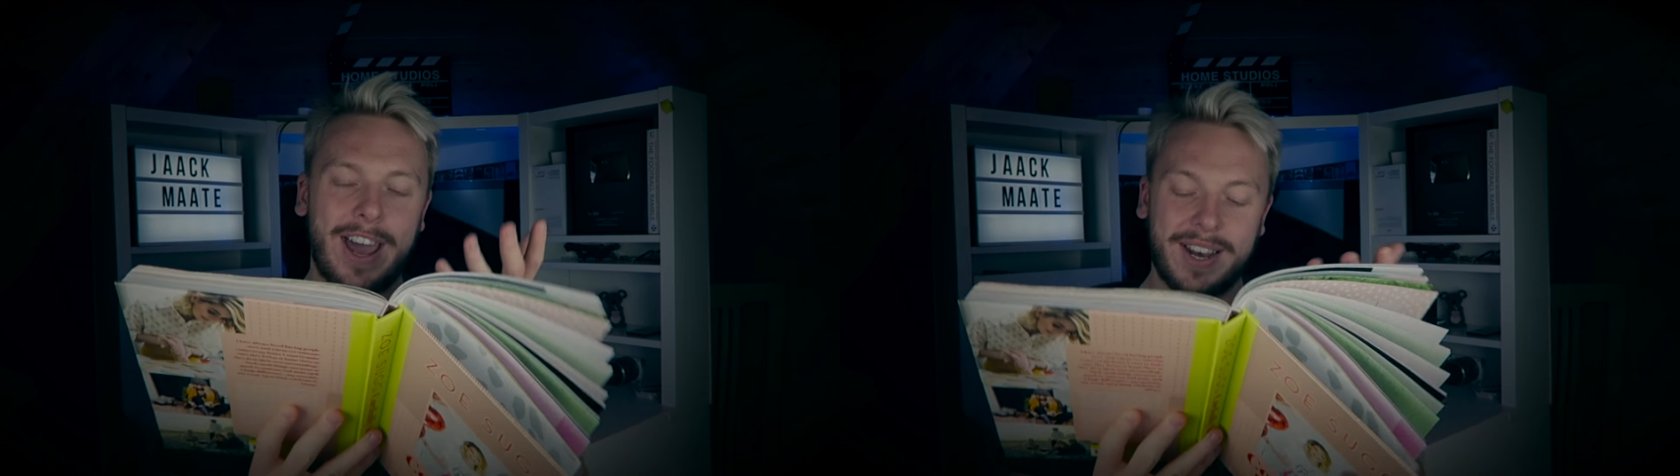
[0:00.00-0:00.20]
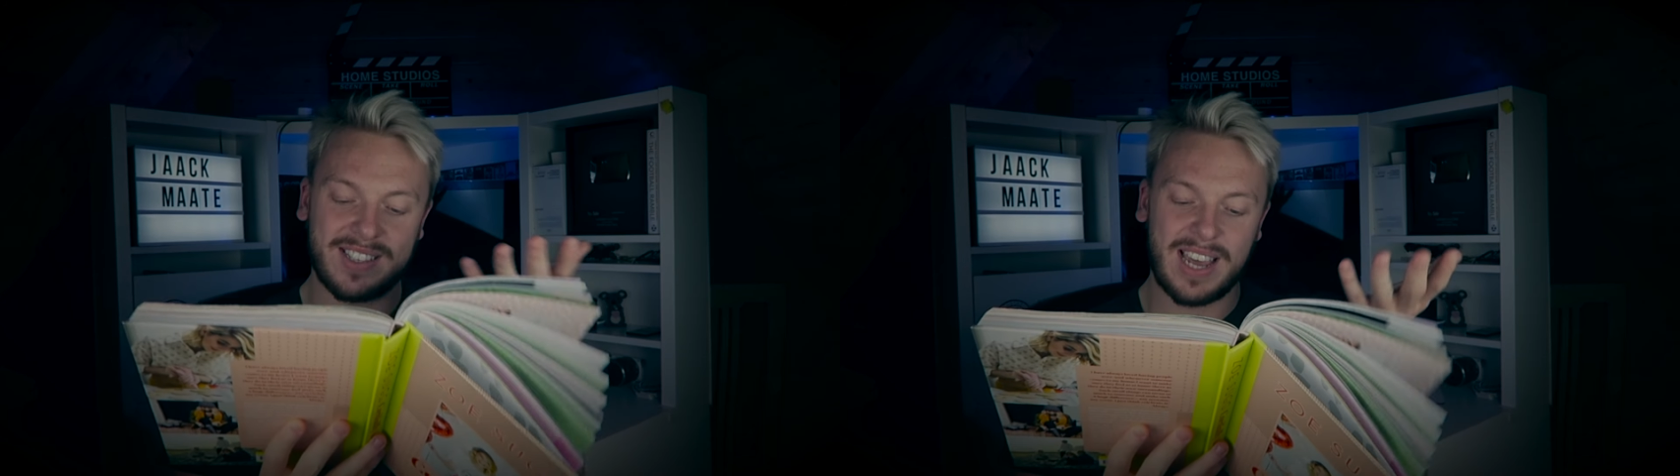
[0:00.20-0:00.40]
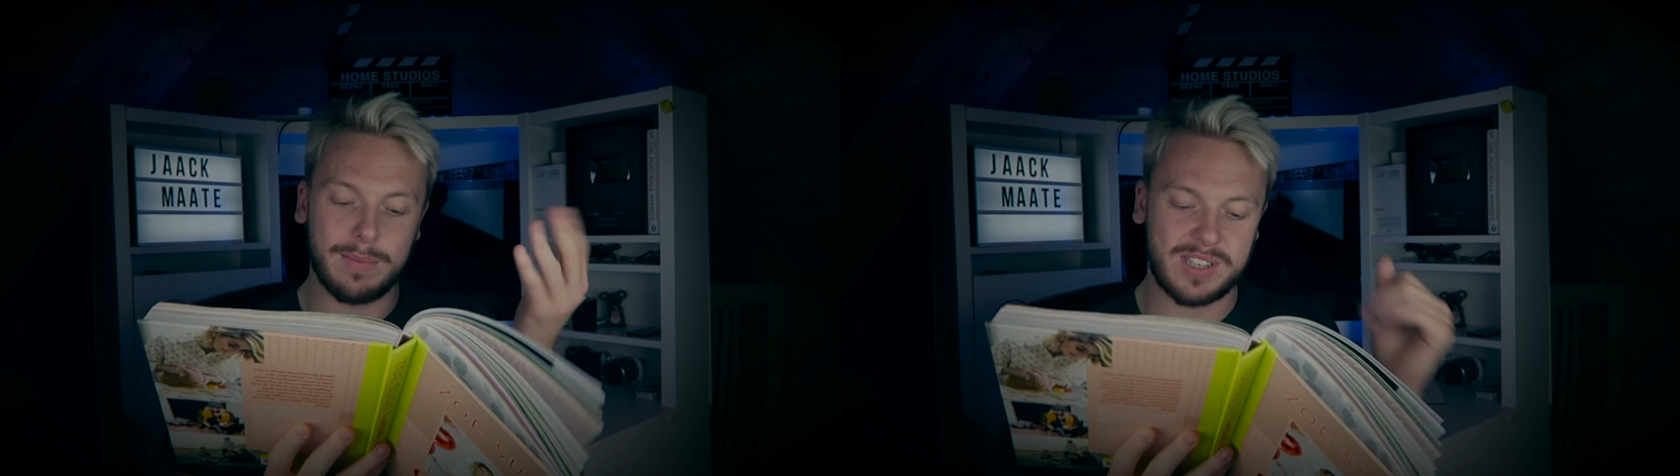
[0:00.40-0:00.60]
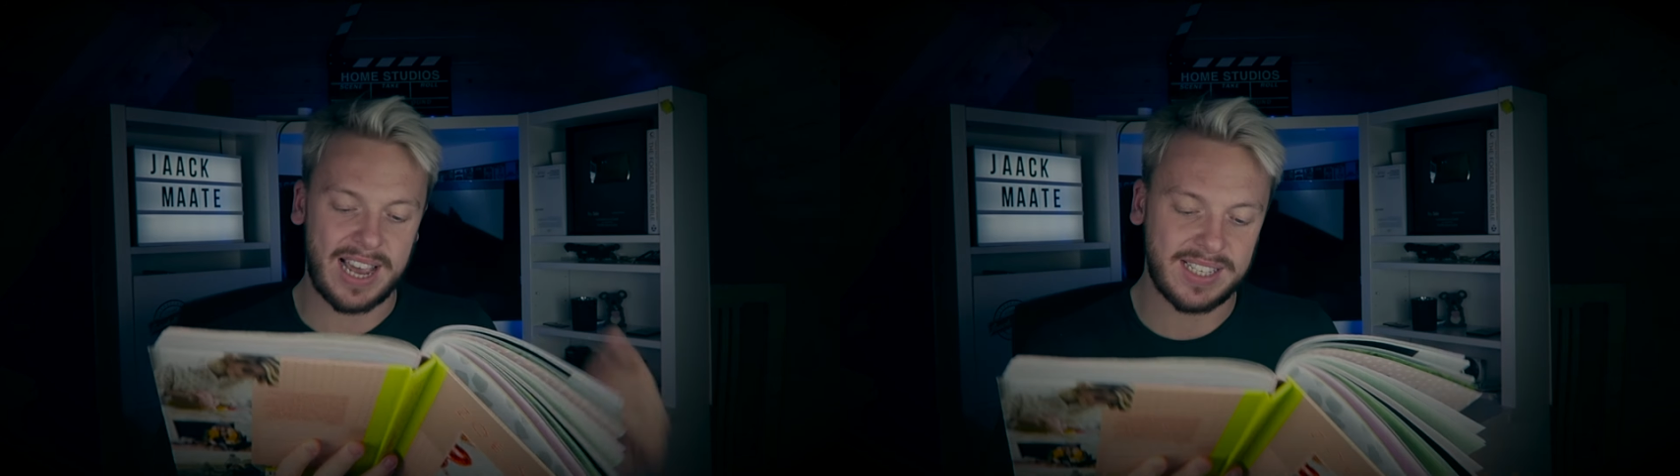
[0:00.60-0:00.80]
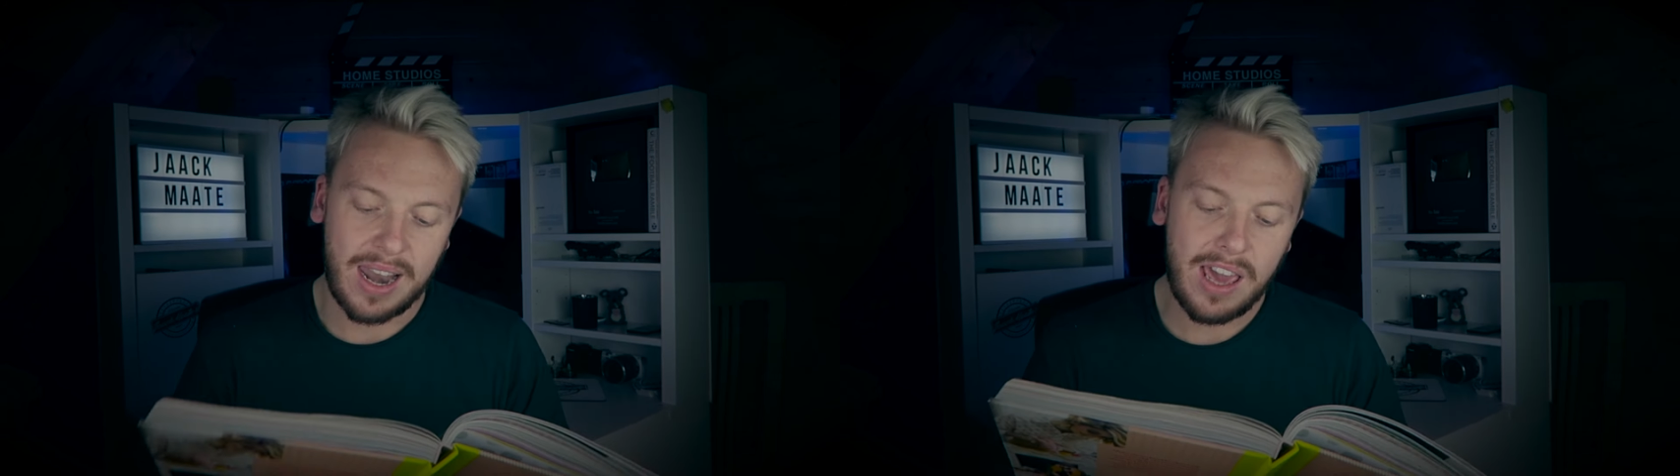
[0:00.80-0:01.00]
And the tip
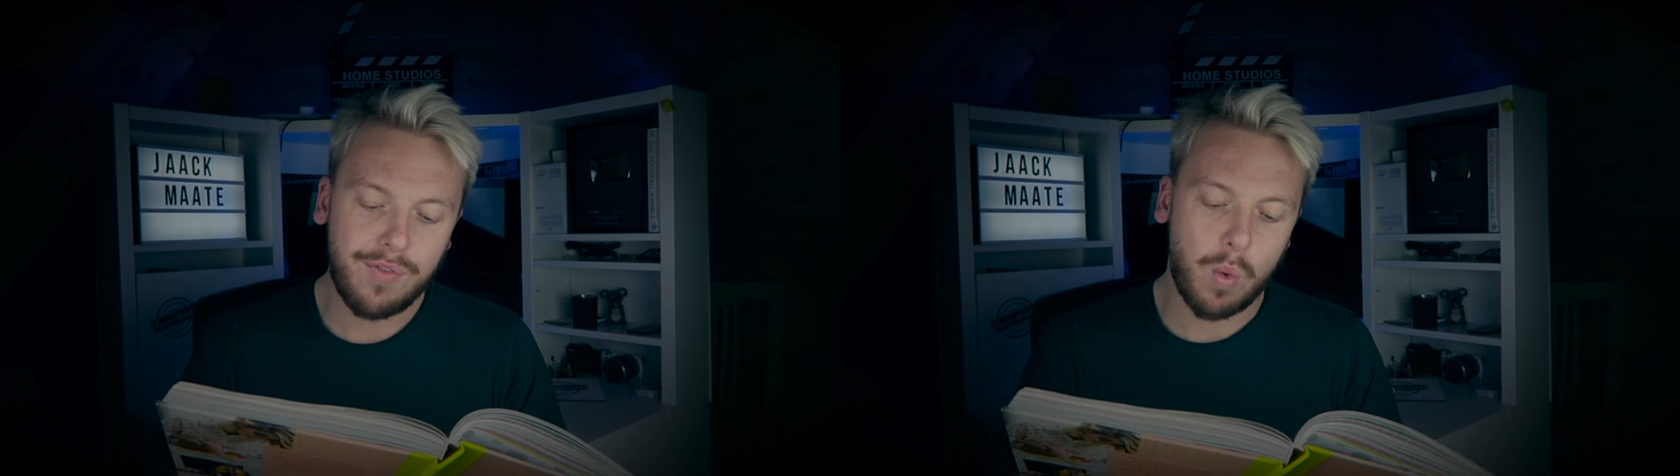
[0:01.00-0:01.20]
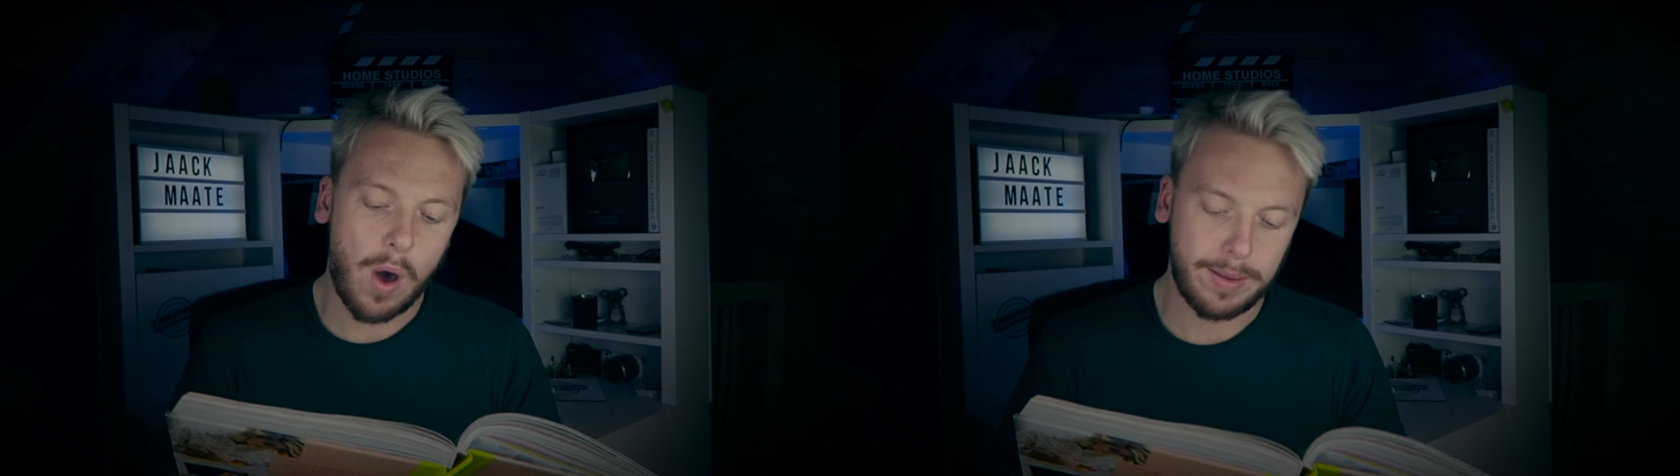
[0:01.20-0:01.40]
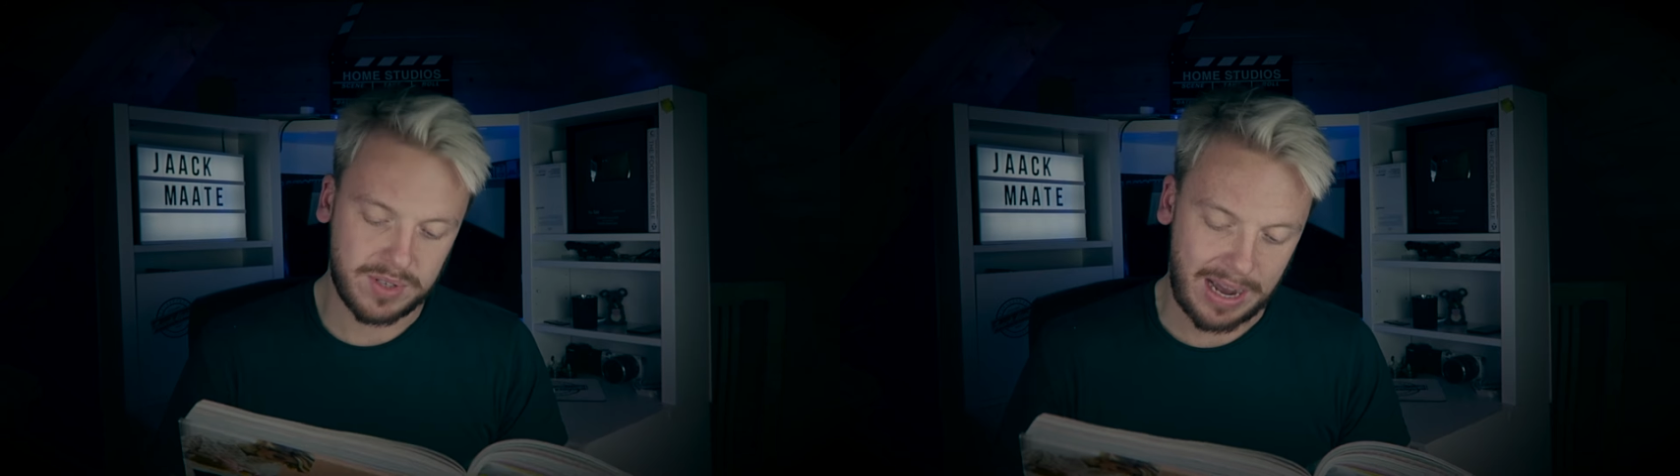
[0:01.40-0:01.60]
says, leave wipes